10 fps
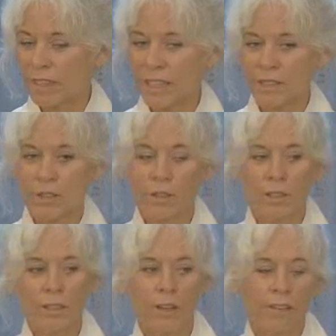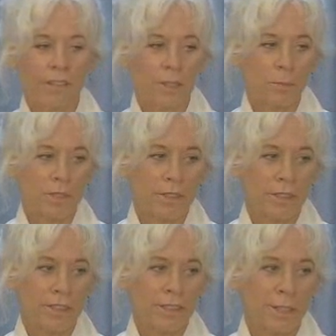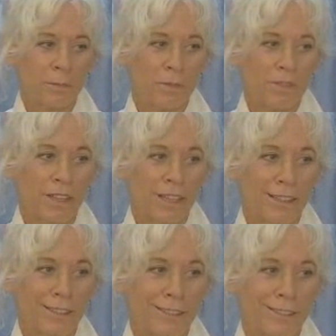And surely you have experienced some of that,